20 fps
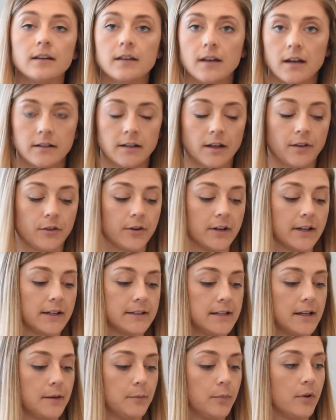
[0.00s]
Another
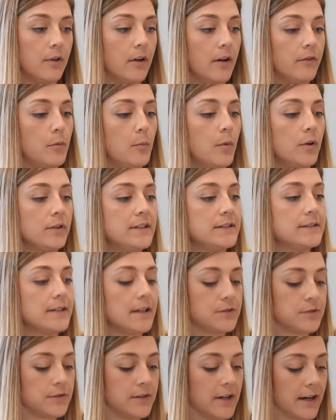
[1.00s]
example of a
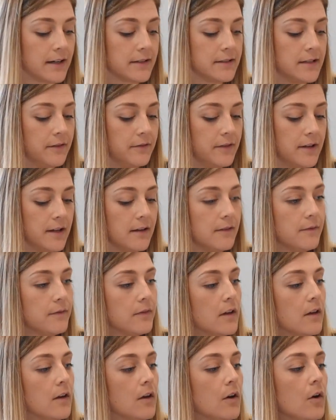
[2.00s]
multisensory activity
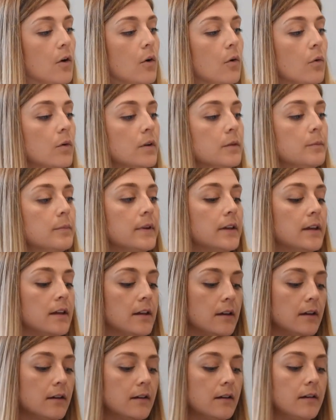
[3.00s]
would
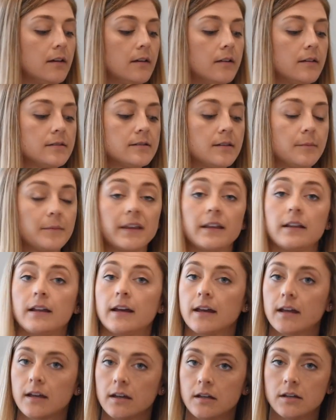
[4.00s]
be
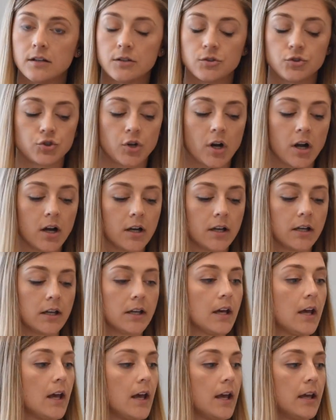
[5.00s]
like
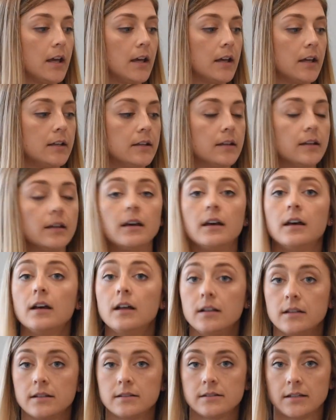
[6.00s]
drawing and
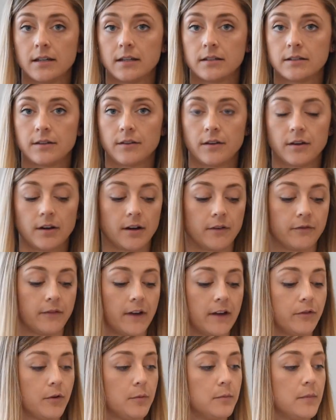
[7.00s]
listening to their
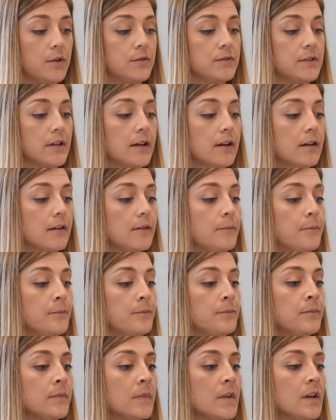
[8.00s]
favorite music.
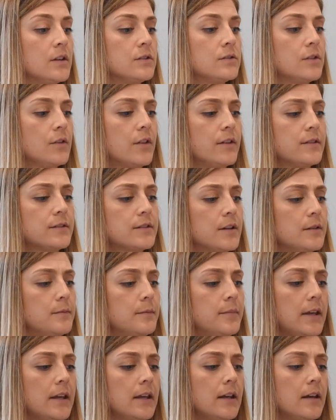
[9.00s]
So this could
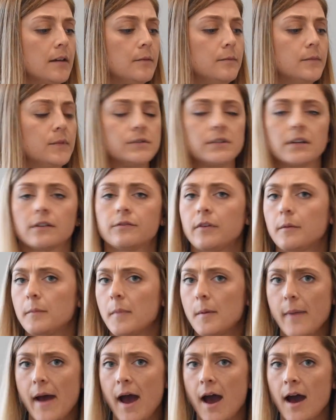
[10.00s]
be music from
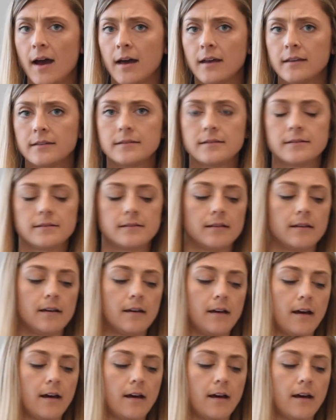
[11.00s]
the past